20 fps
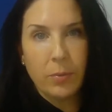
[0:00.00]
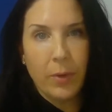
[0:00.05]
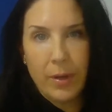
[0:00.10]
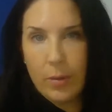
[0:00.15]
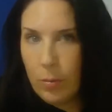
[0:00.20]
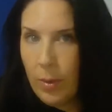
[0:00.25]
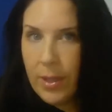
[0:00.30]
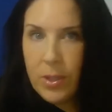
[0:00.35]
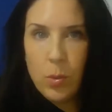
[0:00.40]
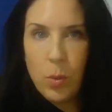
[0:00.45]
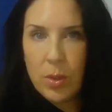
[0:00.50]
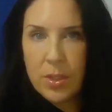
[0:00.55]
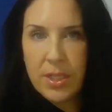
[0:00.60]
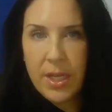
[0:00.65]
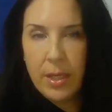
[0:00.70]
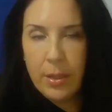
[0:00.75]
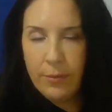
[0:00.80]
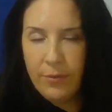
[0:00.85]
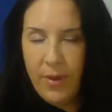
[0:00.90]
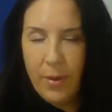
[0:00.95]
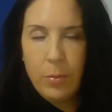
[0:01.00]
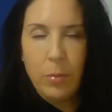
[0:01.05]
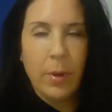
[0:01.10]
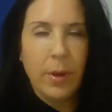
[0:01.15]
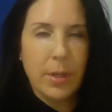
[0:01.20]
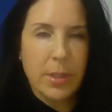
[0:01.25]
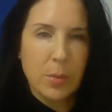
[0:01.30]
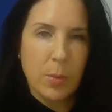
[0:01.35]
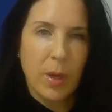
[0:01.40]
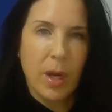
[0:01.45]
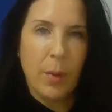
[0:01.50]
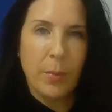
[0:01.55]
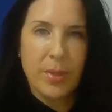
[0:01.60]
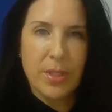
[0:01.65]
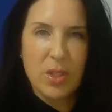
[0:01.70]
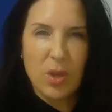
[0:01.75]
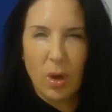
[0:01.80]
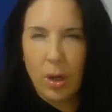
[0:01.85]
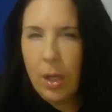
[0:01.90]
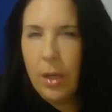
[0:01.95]
Right towards the end of February is when I would
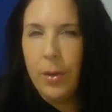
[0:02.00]
start.